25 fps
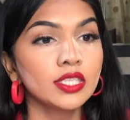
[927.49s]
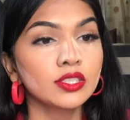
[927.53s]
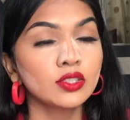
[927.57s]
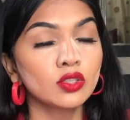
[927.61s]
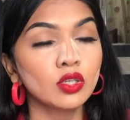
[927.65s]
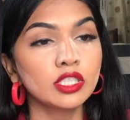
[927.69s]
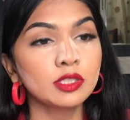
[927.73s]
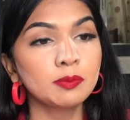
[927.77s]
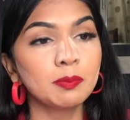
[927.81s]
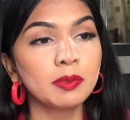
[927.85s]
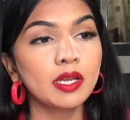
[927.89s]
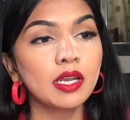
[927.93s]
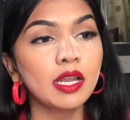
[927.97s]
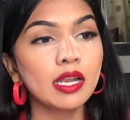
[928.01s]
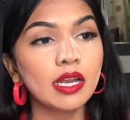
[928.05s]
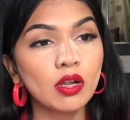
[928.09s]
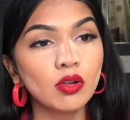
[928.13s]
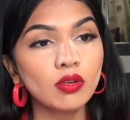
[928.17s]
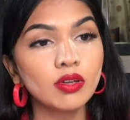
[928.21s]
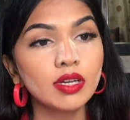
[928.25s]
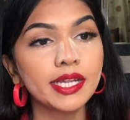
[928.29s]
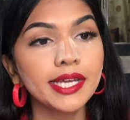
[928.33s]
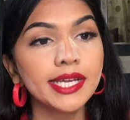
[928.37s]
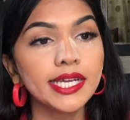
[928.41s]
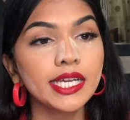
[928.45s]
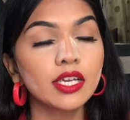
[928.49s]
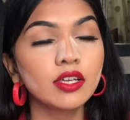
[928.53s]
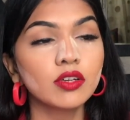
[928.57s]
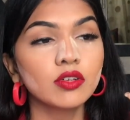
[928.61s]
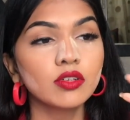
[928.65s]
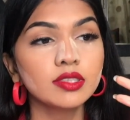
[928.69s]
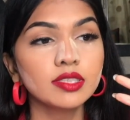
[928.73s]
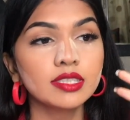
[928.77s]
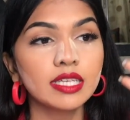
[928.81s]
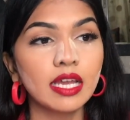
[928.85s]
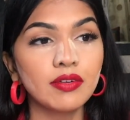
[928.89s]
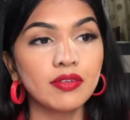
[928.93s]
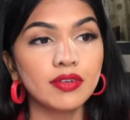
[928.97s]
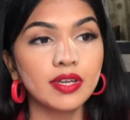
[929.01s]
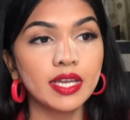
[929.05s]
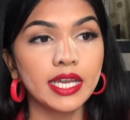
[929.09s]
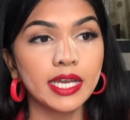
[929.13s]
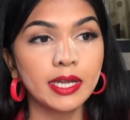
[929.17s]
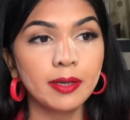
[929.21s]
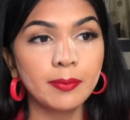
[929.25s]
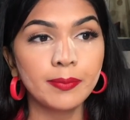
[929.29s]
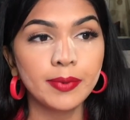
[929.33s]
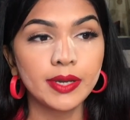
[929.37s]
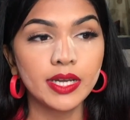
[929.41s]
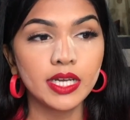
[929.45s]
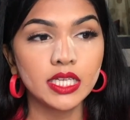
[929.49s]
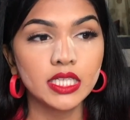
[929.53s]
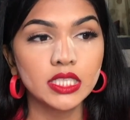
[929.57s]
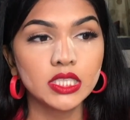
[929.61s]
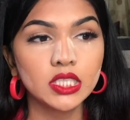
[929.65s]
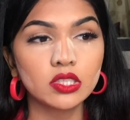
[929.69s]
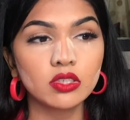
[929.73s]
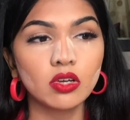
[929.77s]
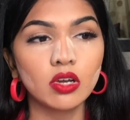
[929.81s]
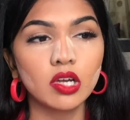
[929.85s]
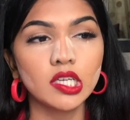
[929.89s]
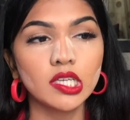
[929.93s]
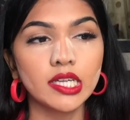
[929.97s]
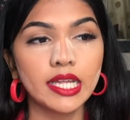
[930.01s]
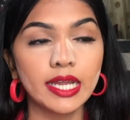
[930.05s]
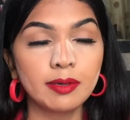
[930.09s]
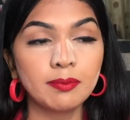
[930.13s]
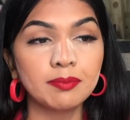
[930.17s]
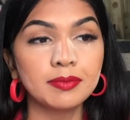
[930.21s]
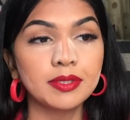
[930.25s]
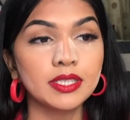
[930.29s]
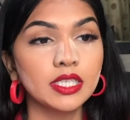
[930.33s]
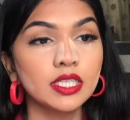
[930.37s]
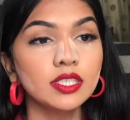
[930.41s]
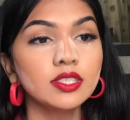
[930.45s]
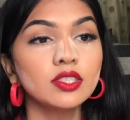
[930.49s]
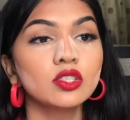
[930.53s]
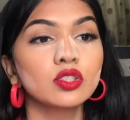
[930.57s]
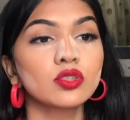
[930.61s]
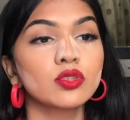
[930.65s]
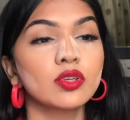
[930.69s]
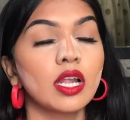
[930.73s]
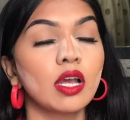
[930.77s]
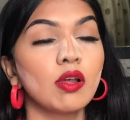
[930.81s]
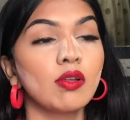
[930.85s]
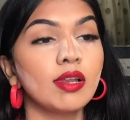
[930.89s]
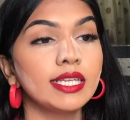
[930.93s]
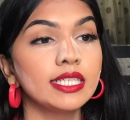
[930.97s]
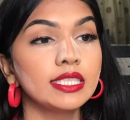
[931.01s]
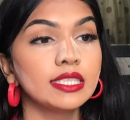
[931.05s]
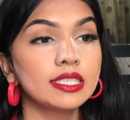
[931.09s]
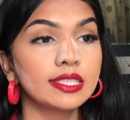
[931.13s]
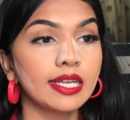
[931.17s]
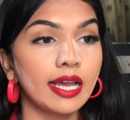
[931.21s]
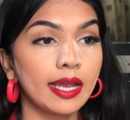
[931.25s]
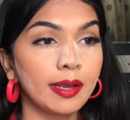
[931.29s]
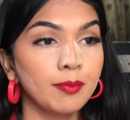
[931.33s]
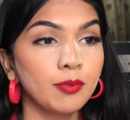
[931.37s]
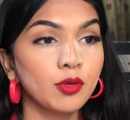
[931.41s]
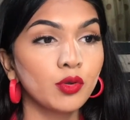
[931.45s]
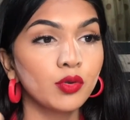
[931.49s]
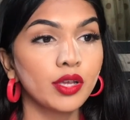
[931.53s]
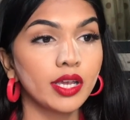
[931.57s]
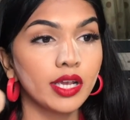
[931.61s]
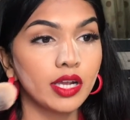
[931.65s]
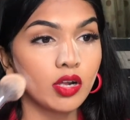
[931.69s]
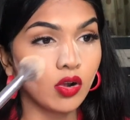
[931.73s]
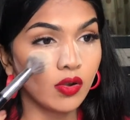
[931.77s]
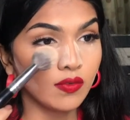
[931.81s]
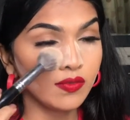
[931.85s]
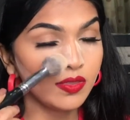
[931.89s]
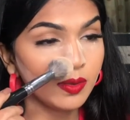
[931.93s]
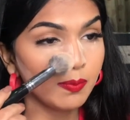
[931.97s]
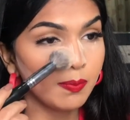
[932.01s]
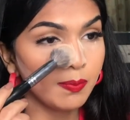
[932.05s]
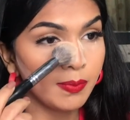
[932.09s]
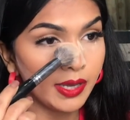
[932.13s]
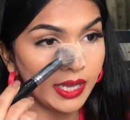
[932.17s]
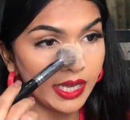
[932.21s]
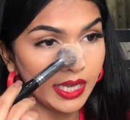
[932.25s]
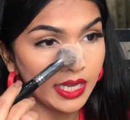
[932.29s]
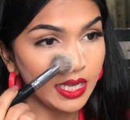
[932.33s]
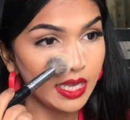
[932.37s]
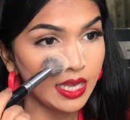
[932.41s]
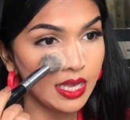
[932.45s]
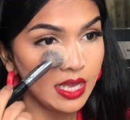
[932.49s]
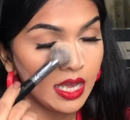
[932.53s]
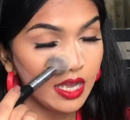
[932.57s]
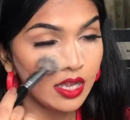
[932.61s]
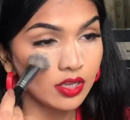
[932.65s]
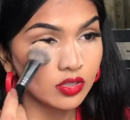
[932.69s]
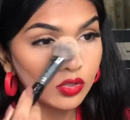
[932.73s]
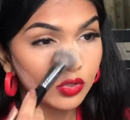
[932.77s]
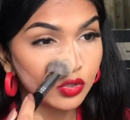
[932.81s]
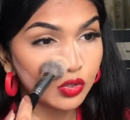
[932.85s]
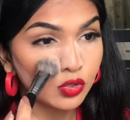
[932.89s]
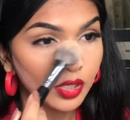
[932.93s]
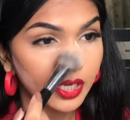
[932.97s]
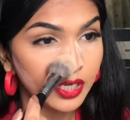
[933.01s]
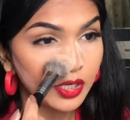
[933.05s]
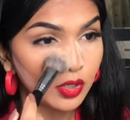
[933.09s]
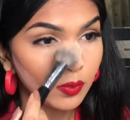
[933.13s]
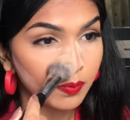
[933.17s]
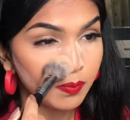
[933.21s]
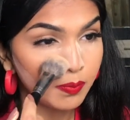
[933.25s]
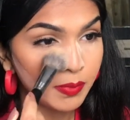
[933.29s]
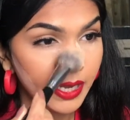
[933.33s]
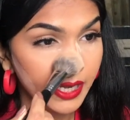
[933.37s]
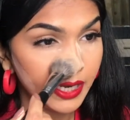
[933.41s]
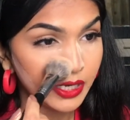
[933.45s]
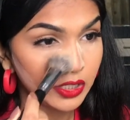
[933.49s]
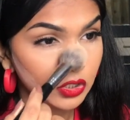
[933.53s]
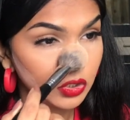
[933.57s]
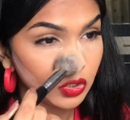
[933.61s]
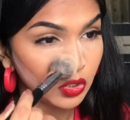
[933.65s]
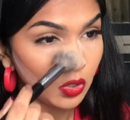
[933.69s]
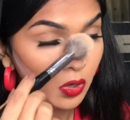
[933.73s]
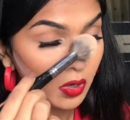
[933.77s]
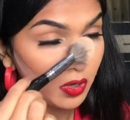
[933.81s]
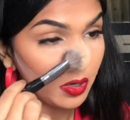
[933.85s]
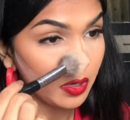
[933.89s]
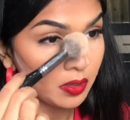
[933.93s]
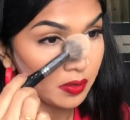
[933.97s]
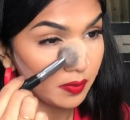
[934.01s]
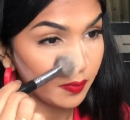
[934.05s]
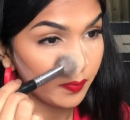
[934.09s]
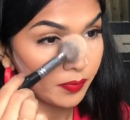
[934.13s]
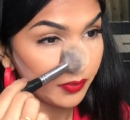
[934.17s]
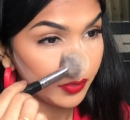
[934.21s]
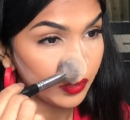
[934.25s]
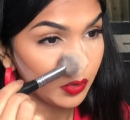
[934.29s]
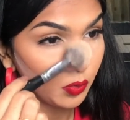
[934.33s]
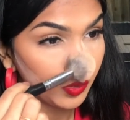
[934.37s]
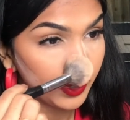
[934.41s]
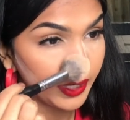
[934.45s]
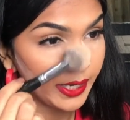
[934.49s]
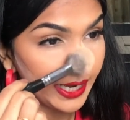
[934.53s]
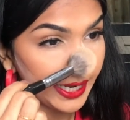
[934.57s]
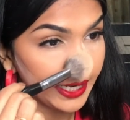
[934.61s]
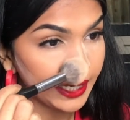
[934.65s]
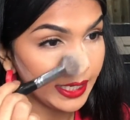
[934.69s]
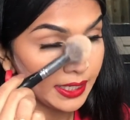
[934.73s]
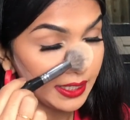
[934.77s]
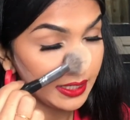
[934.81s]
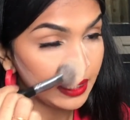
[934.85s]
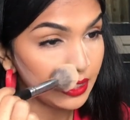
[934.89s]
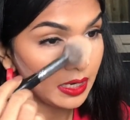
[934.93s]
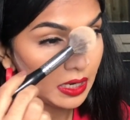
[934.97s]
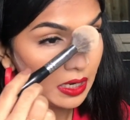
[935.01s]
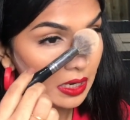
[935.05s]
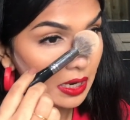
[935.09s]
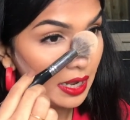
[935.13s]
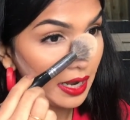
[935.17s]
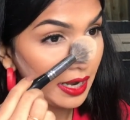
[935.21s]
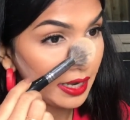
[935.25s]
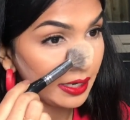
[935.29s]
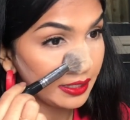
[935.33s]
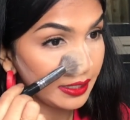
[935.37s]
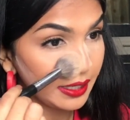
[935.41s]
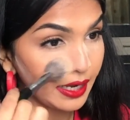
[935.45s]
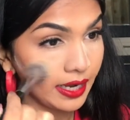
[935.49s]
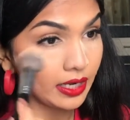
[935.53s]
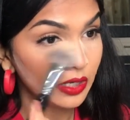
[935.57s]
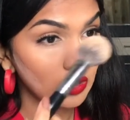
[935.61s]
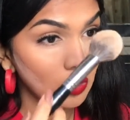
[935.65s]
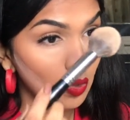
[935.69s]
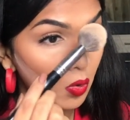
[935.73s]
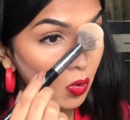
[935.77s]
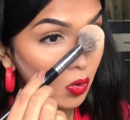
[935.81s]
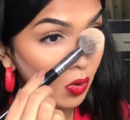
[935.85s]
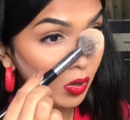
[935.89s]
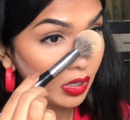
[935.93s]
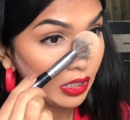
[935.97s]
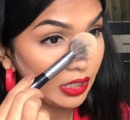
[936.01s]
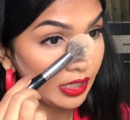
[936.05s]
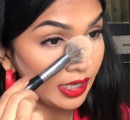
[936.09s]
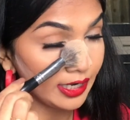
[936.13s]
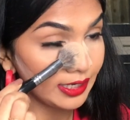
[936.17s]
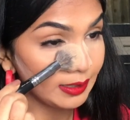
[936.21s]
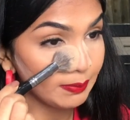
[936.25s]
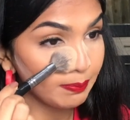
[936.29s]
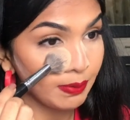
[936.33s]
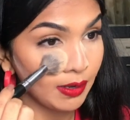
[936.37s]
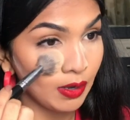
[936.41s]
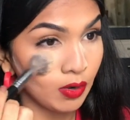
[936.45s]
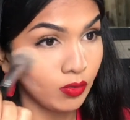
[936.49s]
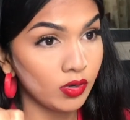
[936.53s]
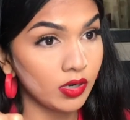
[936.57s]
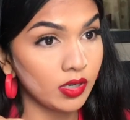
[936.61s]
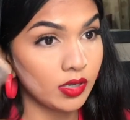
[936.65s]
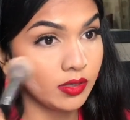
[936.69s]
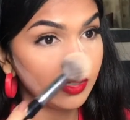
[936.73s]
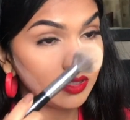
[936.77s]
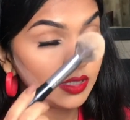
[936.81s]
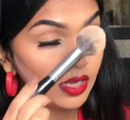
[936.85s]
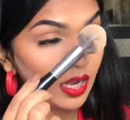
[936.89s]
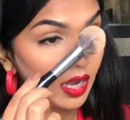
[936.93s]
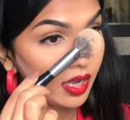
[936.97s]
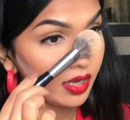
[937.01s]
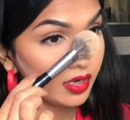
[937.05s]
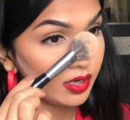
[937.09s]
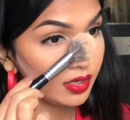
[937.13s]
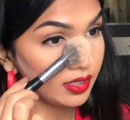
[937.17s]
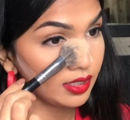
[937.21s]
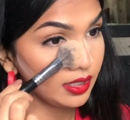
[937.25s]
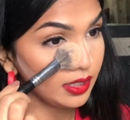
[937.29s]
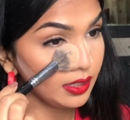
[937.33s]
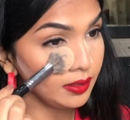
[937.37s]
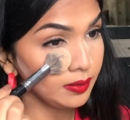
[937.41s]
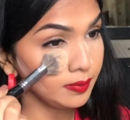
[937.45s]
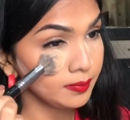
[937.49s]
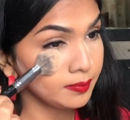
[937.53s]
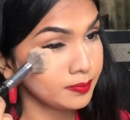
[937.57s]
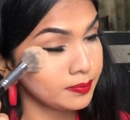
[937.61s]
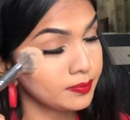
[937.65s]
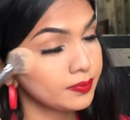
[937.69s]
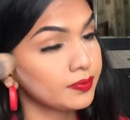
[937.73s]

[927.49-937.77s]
so it's been around like you know seven eight minutes or 10 minutes so now it's time to kick off the bake so you need to make sure you get in and get all that powder thoroughly